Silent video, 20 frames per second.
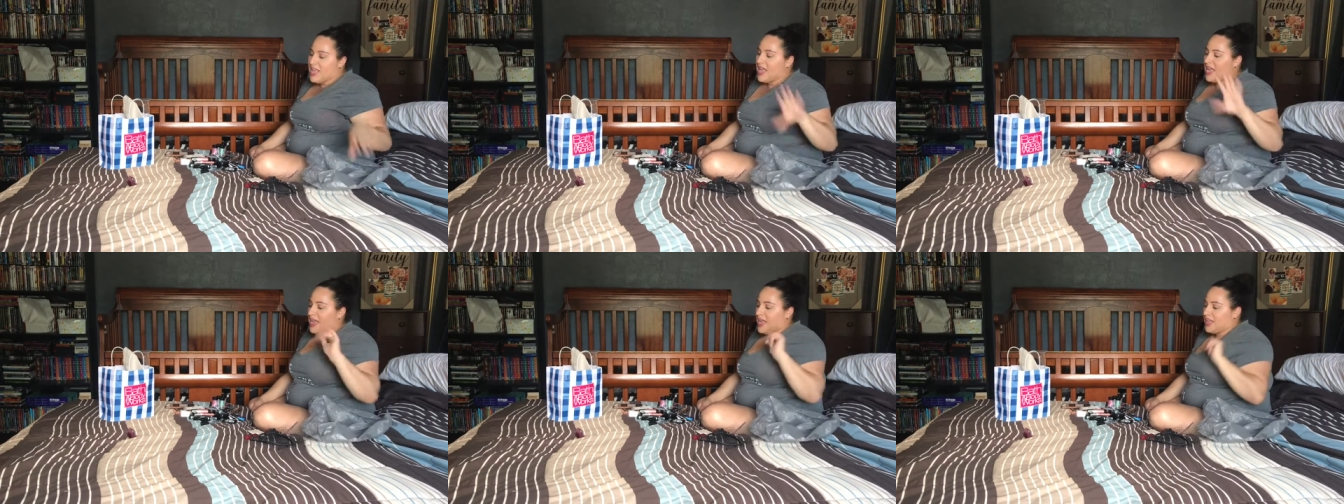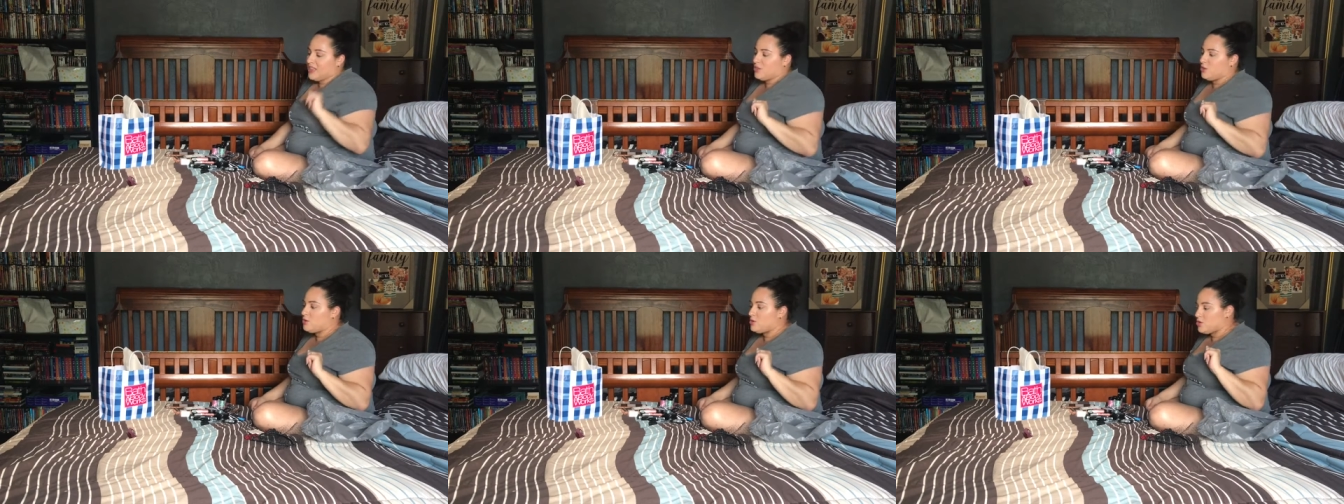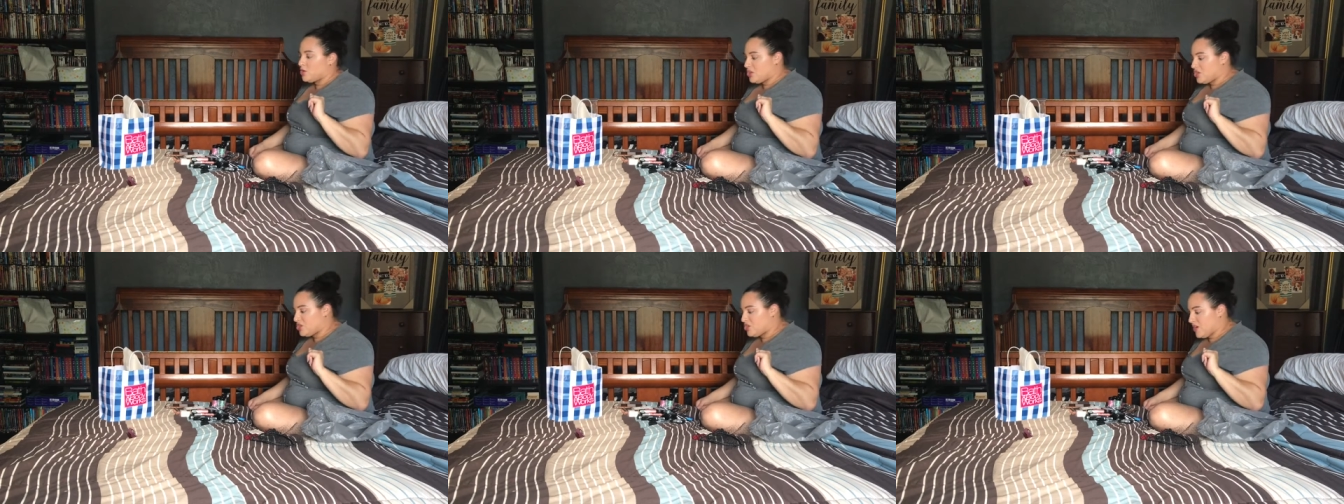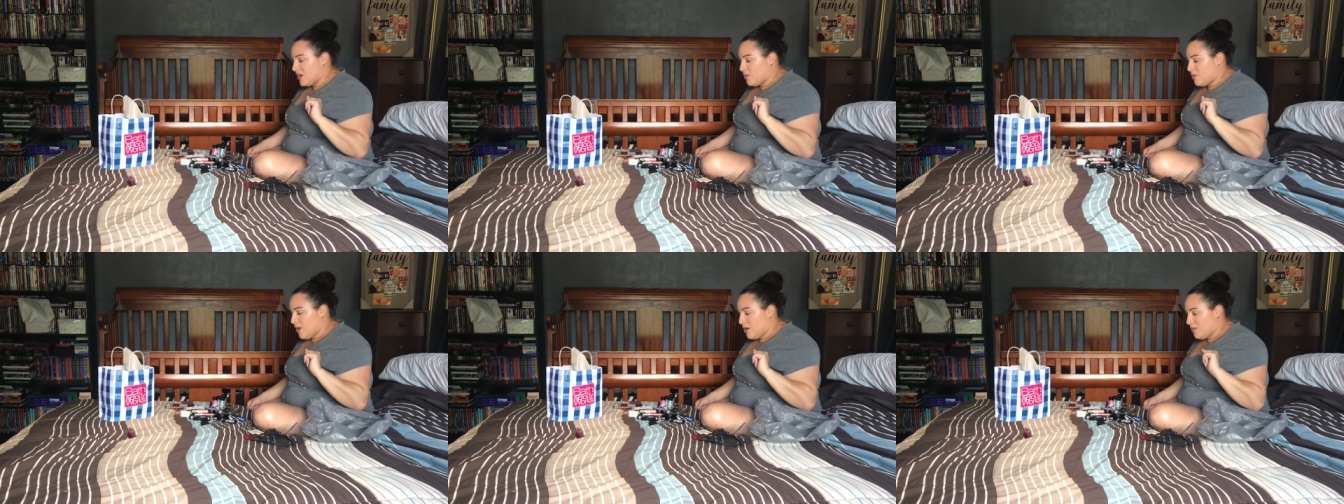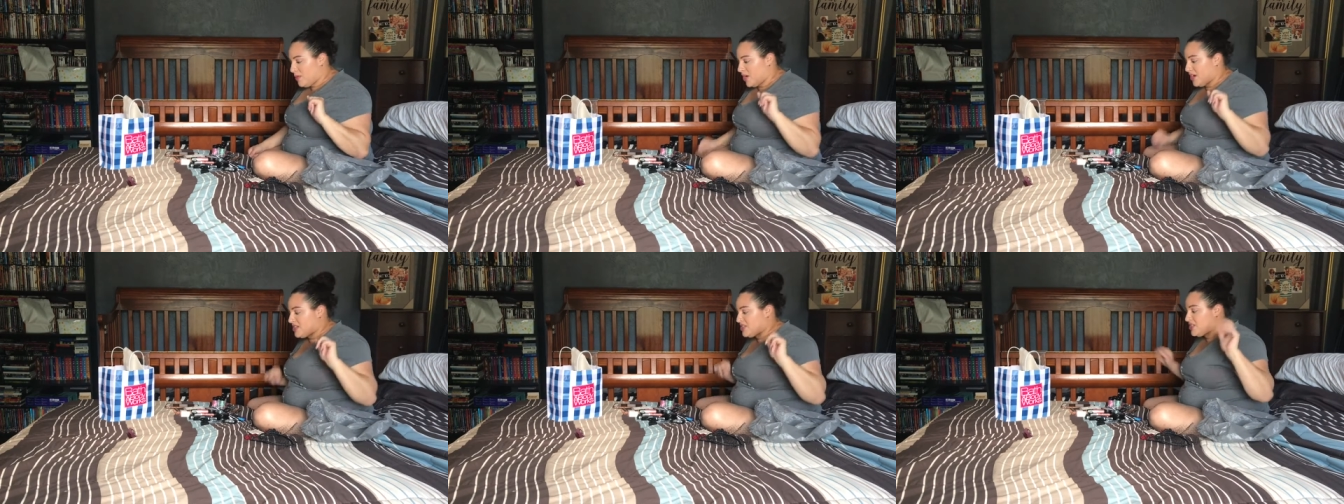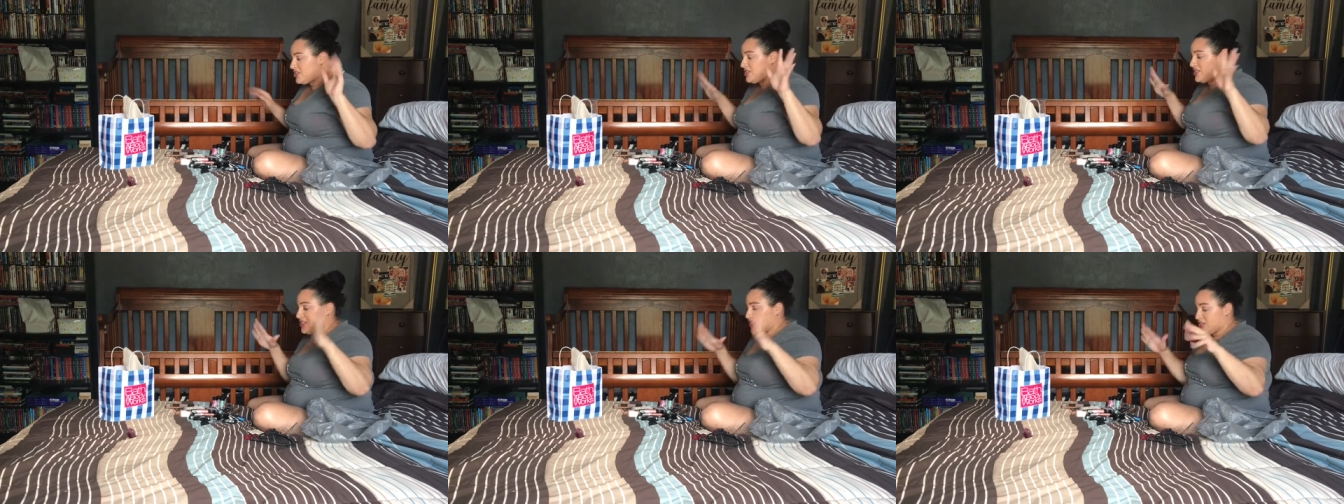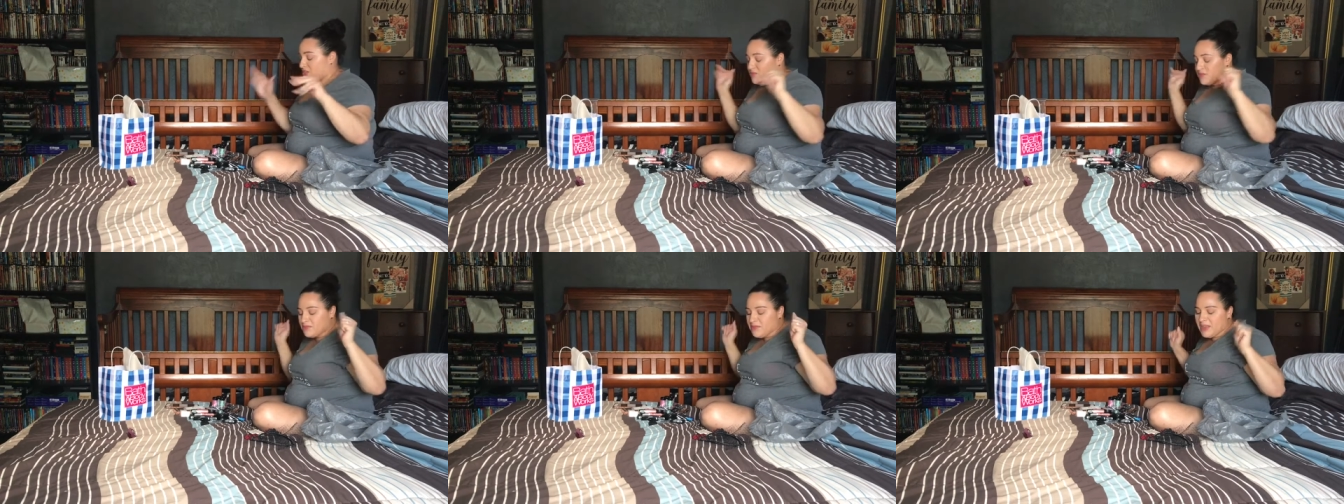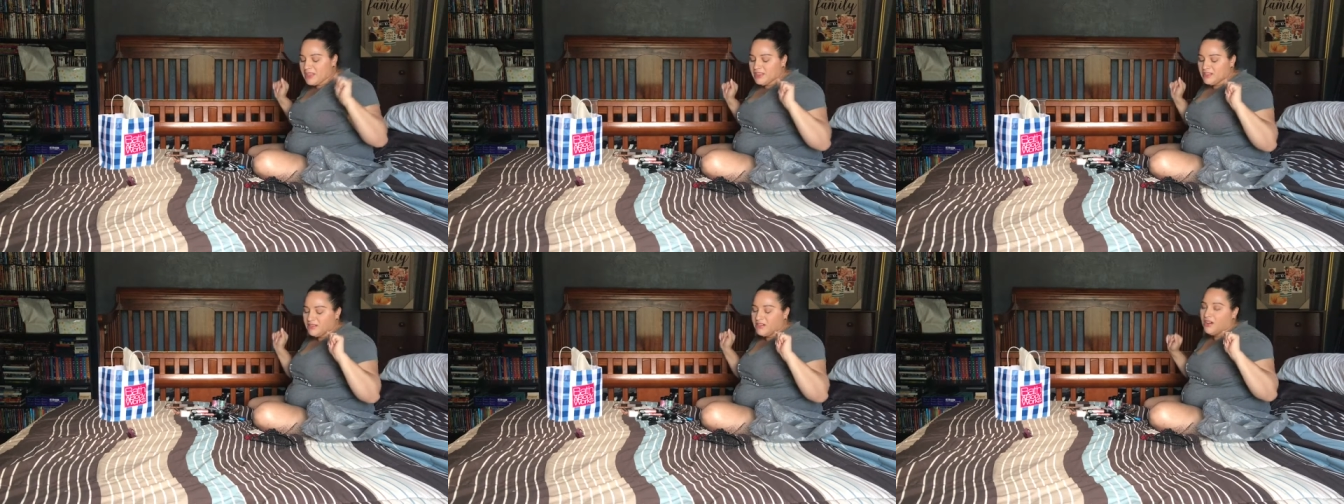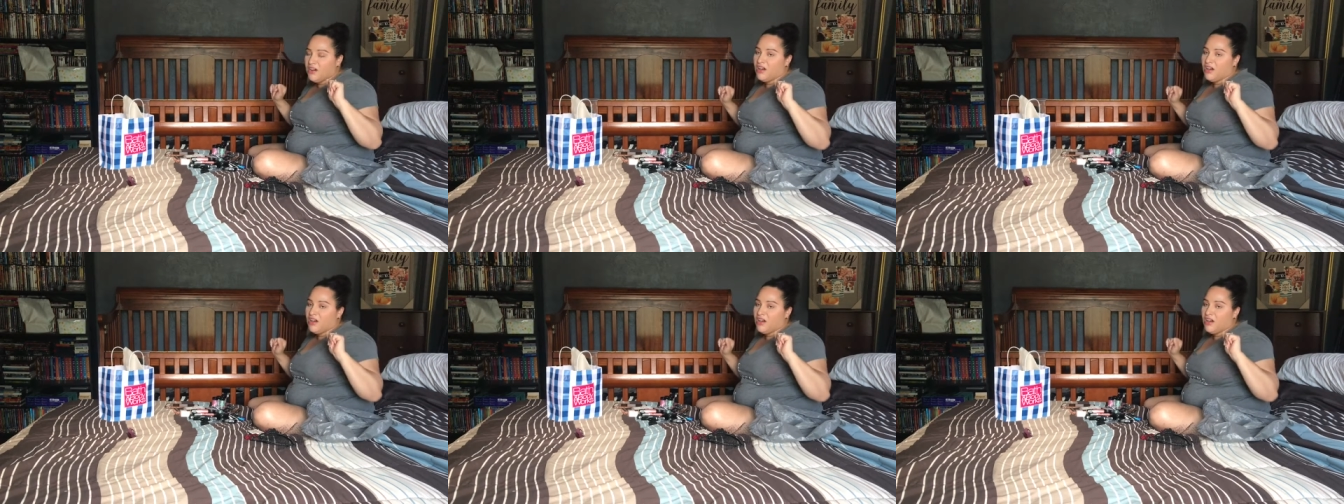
I got those also at Walmart. So this was my little